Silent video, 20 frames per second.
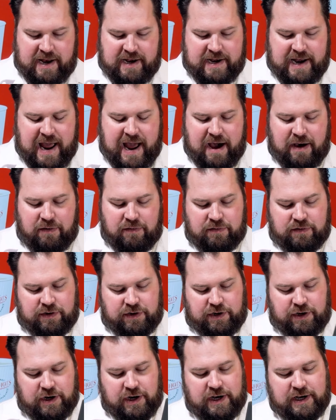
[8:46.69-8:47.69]
Now,
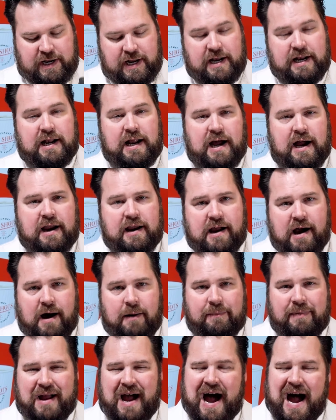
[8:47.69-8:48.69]
you're gonna need a cup.